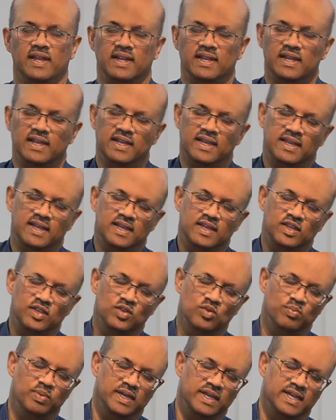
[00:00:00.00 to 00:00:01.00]
that
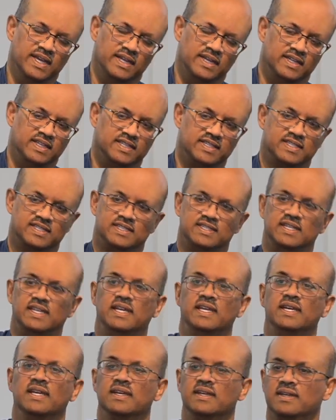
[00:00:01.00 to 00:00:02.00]
you begin to
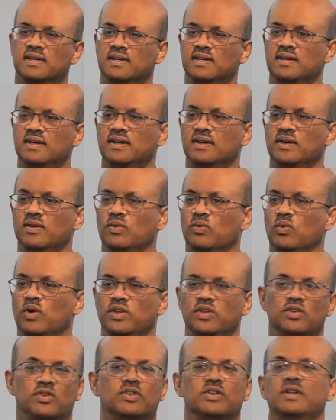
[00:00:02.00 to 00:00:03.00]
see
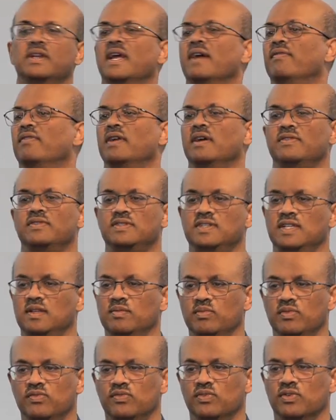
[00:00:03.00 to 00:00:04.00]
what you could never have
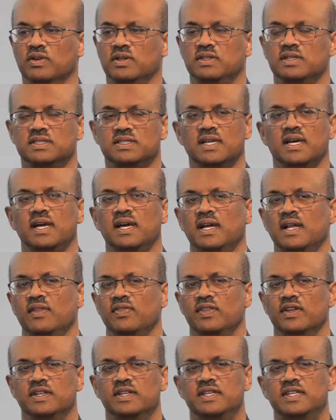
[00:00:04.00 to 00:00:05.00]
seen before, just
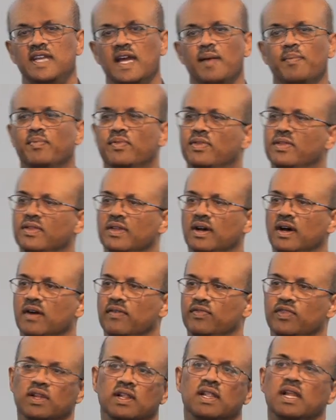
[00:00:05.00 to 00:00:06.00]
the depth
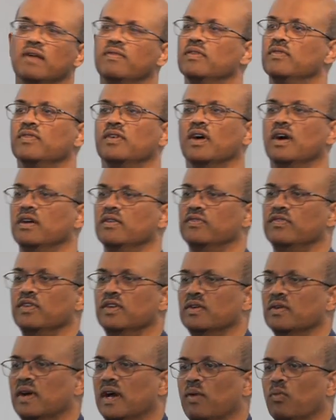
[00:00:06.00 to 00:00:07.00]
of the love of God
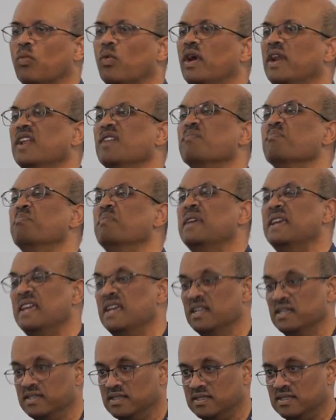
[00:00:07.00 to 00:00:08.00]
for you and what it
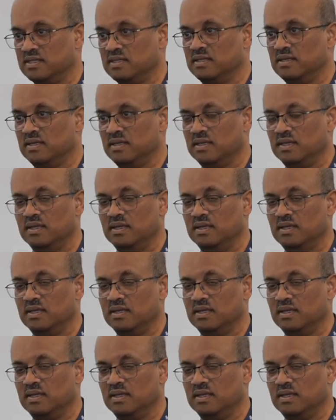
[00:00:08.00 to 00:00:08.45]
means.